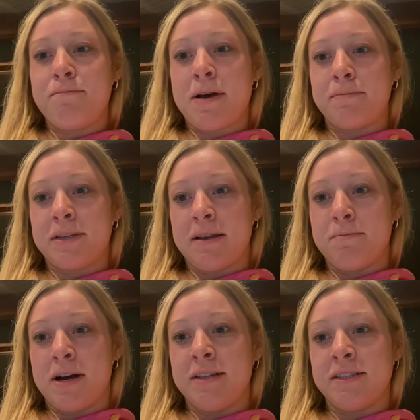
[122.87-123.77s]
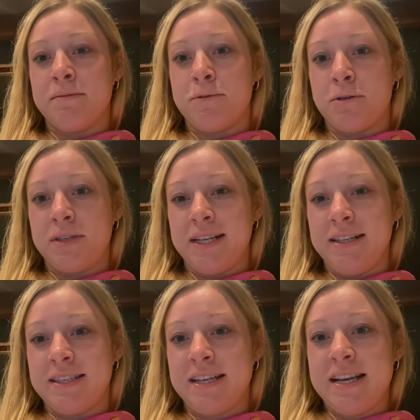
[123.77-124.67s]
peptide bonds in
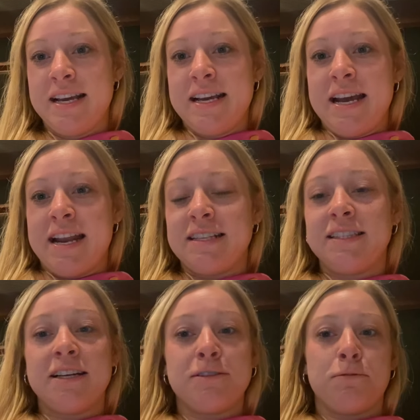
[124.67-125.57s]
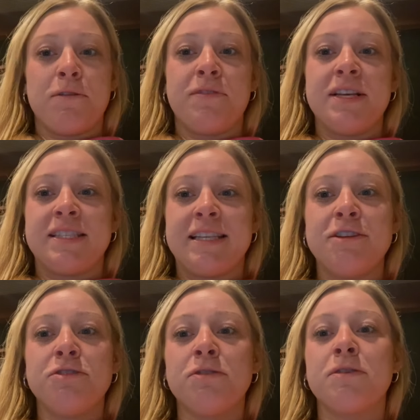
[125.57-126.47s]
proteins. It is thus one of the
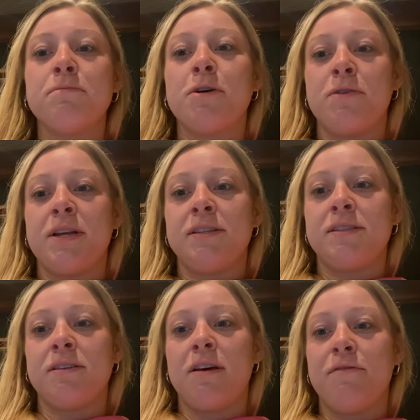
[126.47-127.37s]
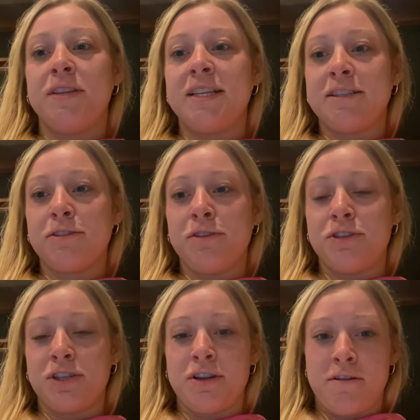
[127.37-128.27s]
essential components of the
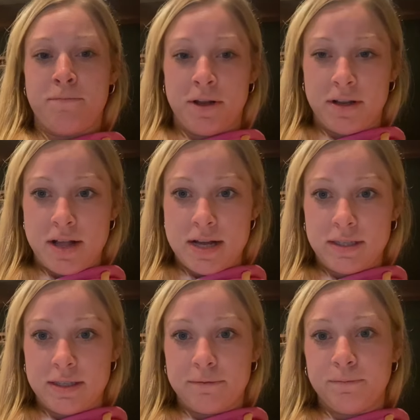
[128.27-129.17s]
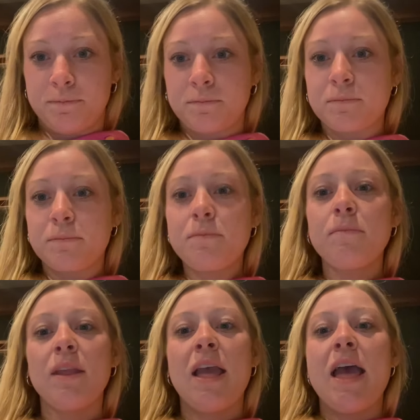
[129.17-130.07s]
dissolution of blood clots.
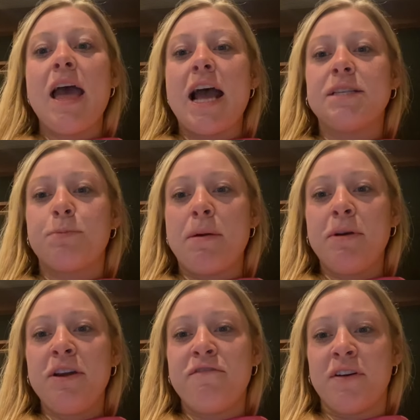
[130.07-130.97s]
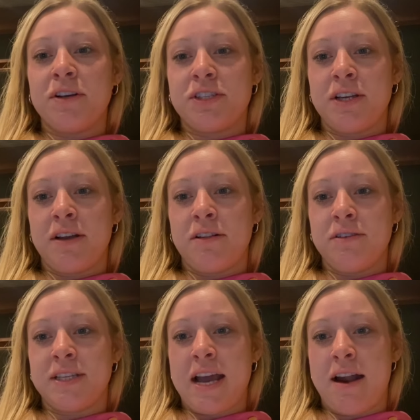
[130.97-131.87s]
Its primary function
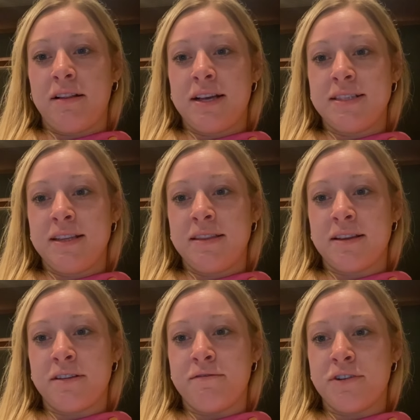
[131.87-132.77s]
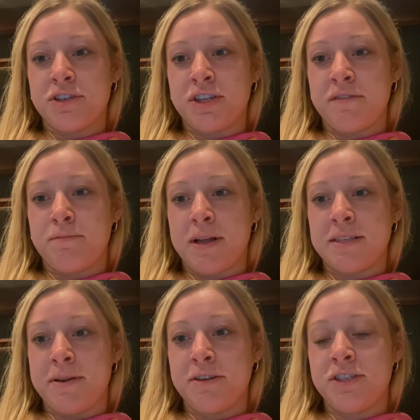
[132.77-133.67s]
includes catalyzing the conversion of
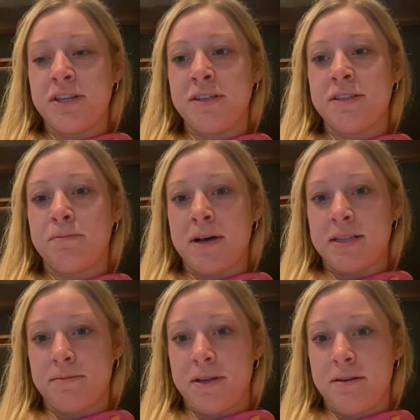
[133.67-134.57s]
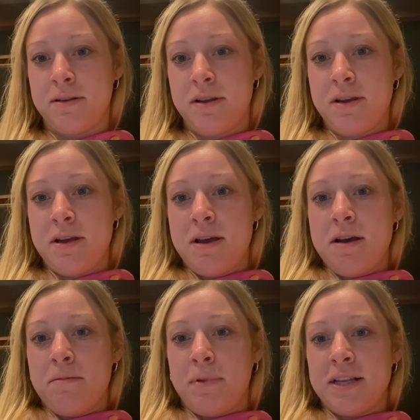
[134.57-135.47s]
plasminogen to plasmin.
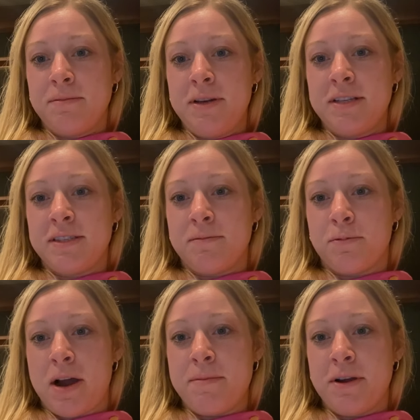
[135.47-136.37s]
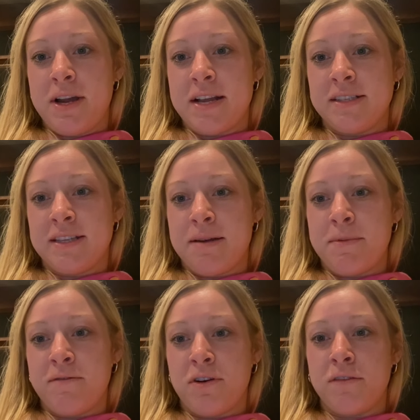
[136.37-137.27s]
Plasmin is the primary enzyme
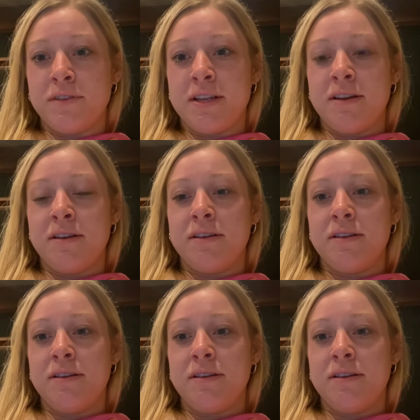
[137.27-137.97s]
involved in